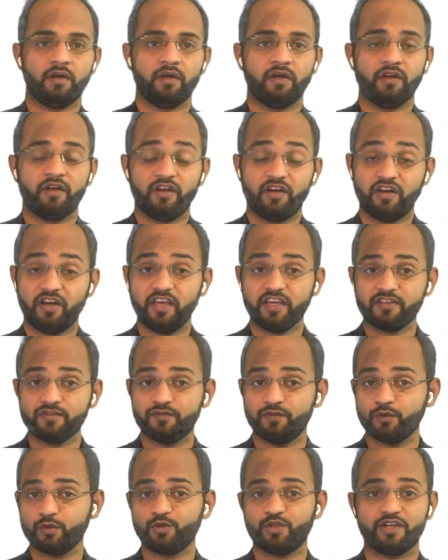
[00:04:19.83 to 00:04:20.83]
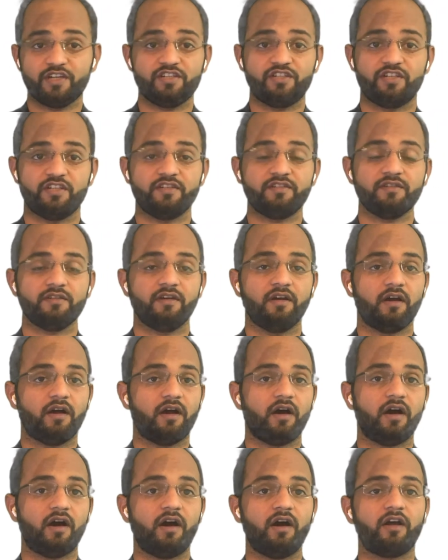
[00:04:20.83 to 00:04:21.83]
Next few changes
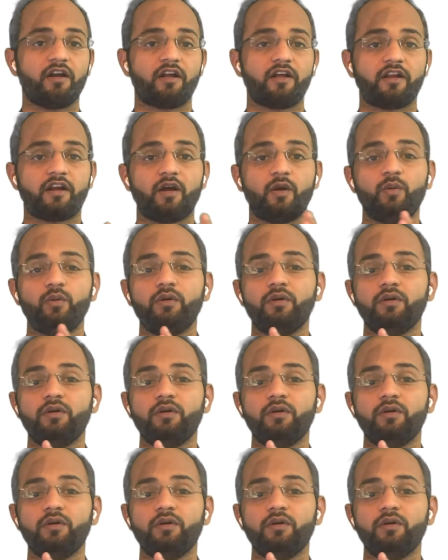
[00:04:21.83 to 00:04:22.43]
are around